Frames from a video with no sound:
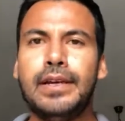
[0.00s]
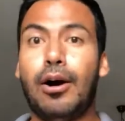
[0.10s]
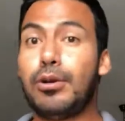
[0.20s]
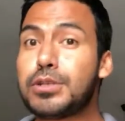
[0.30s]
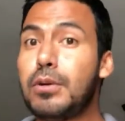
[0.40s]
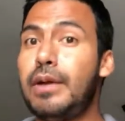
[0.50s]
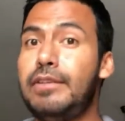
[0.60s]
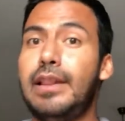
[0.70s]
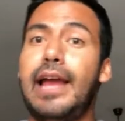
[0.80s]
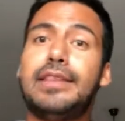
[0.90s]
Also, if
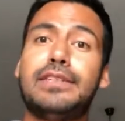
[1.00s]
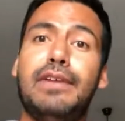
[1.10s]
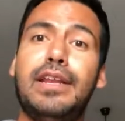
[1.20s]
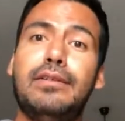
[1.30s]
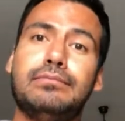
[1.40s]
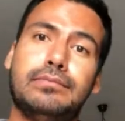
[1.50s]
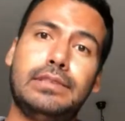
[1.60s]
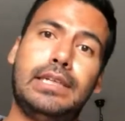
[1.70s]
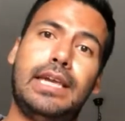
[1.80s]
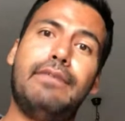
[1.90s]
you like this video,
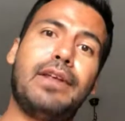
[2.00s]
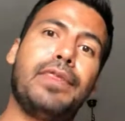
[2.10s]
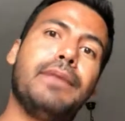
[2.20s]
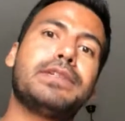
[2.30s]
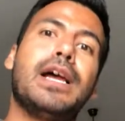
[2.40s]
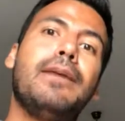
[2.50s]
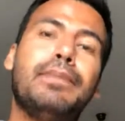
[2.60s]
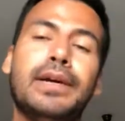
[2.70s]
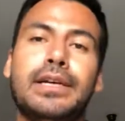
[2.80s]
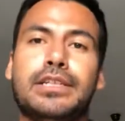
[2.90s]
give it a thumbs
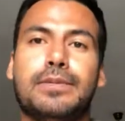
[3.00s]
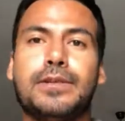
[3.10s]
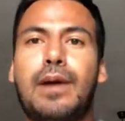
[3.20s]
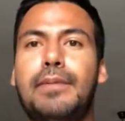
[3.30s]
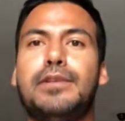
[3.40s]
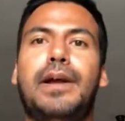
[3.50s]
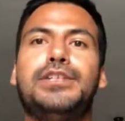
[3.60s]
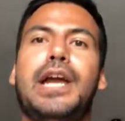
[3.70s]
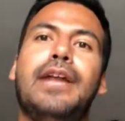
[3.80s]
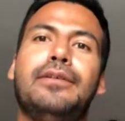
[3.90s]
up, subscribe to my
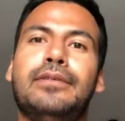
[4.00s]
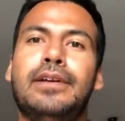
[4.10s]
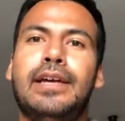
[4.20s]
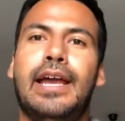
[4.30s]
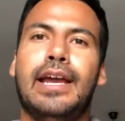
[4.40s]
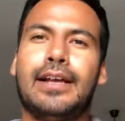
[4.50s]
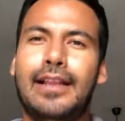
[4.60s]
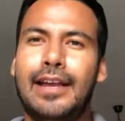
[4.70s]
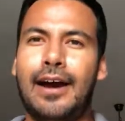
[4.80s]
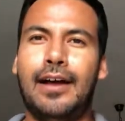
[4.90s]
channel, and
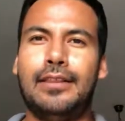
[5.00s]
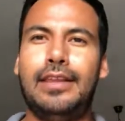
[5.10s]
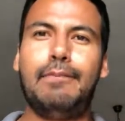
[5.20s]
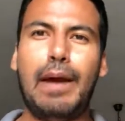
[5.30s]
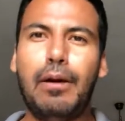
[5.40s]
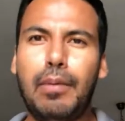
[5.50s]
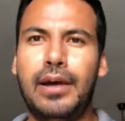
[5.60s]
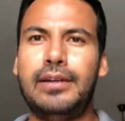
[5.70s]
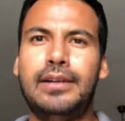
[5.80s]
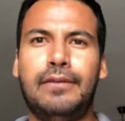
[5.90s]
click on the bell
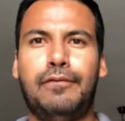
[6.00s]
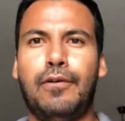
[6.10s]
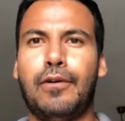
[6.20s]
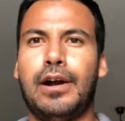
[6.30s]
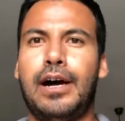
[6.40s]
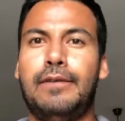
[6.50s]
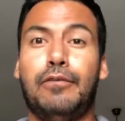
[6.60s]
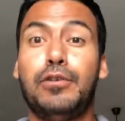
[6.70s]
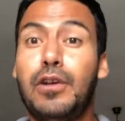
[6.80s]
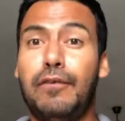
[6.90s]
button
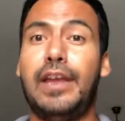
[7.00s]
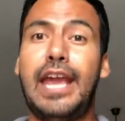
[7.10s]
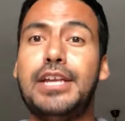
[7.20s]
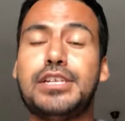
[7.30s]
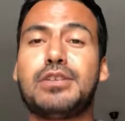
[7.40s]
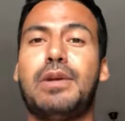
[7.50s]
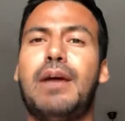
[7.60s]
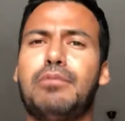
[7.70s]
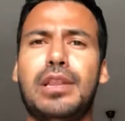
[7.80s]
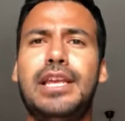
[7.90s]
for notifications when
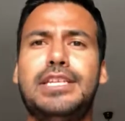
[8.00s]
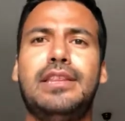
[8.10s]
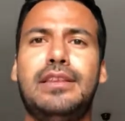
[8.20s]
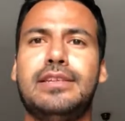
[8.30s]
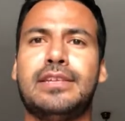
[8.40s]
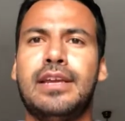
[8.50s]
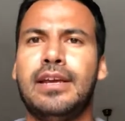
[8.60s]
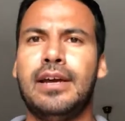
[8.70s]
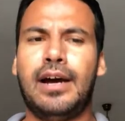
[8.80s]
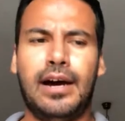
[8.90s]
I'm releasing this,
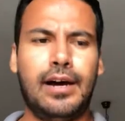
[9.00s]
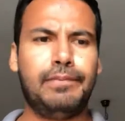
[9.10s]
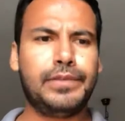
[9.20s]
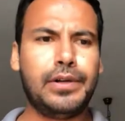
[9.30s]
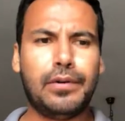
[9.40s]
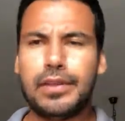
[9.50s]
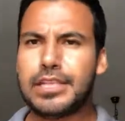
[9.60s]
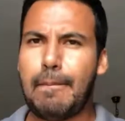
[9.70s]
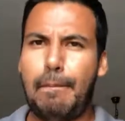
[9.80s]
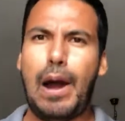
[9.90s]

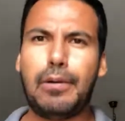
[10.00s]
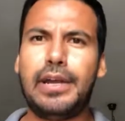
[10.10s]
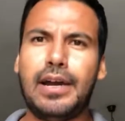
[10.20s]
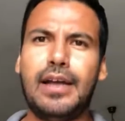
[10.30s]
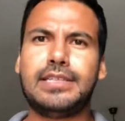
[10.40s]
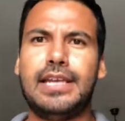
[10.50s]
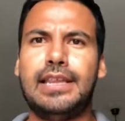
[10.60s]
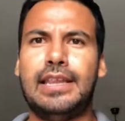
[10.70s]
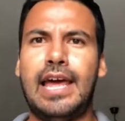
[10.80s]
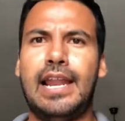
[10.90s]
this empowering
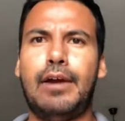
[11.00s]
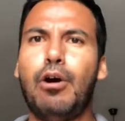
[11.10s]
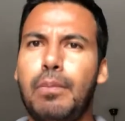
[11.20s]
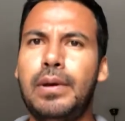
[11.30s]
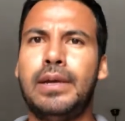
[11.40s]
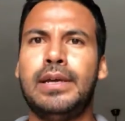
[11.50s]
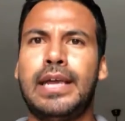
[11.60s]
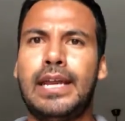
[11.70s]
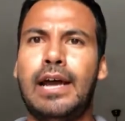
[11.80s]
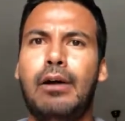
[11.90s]
content that I hope
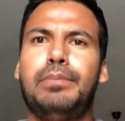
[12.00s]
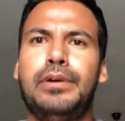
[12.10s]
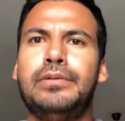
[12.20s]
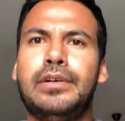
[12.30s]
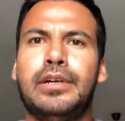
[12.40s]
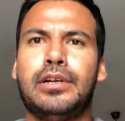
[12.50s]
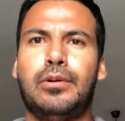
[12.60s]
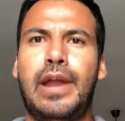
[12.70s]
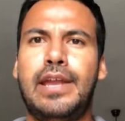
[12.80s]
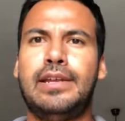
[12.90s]
can help you
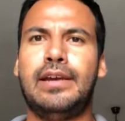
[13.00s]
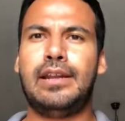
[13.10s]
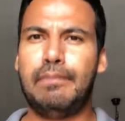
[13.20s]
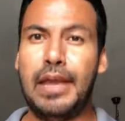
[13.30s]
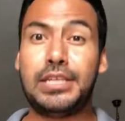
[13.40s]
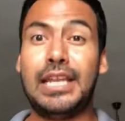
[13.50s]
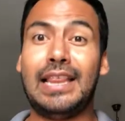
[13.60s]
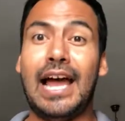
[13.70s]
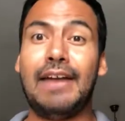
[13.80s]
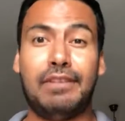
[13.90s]
create an amazing
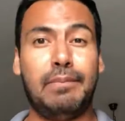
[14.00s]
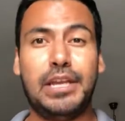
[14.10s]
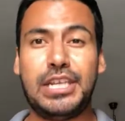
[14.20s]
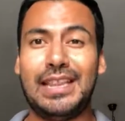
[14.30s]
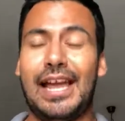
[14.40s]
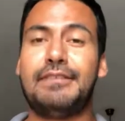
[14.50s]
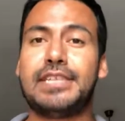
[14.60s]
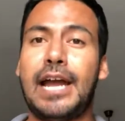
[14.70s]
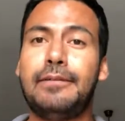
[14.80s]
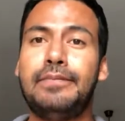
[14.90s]
life, an amazing
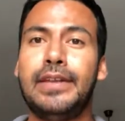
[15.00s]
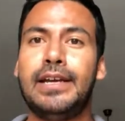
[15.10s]
lifestyle.